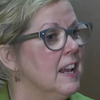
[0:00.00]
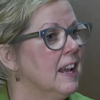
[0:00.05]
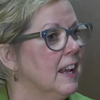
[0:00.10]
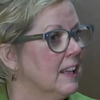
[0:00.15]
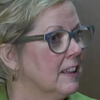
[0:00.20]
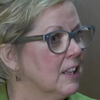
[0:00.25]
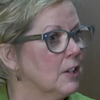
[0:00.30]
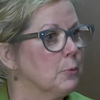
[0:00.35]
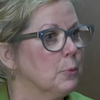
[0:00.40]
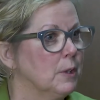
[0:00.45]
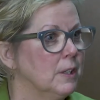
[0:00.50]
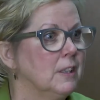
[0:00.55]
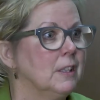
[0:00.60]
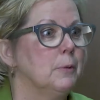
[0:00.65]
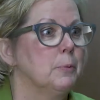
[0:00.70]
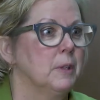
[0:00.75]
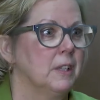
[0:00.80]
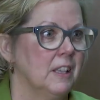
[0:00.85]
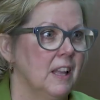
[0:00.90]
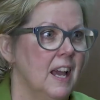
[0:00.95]
and then really
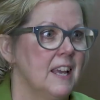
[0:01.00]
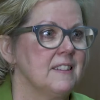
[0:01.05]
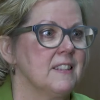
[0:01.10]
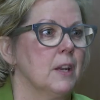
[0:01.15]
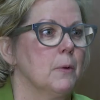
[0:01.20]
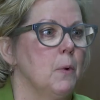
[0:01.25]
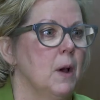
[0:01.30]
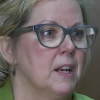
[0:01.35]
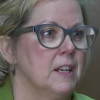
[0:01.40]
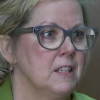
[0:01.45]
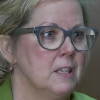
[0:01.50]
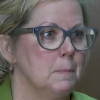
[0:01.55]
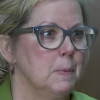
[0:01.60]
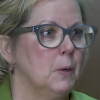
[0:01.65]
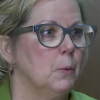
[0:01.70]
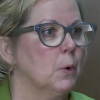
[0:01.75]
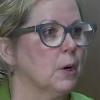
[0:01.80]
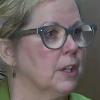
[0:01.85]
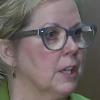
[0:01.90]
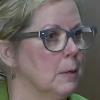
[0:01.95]
realized I wanted to be
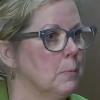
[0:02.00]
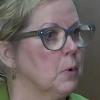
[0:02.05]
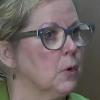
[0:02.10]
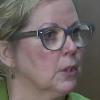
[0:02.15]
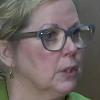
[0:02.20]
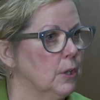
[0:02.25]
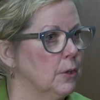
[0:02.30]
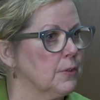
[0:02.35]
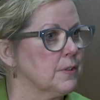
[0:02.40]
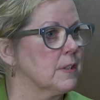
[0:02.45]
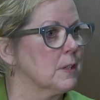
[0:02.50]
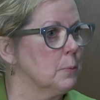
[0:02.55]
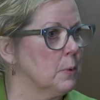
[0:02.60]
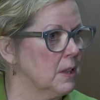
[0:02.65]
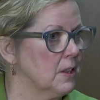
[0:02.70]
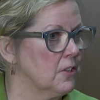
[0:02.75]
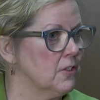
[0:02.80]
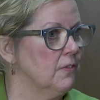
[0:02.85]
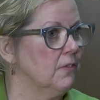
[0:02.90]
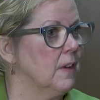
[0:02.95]
working more closely
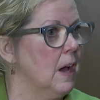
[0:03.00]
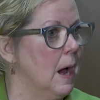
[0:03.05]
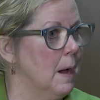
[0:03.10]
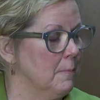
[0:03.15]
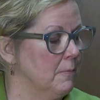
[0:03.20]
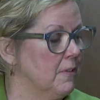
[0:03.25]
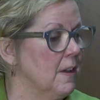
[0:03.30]
with um,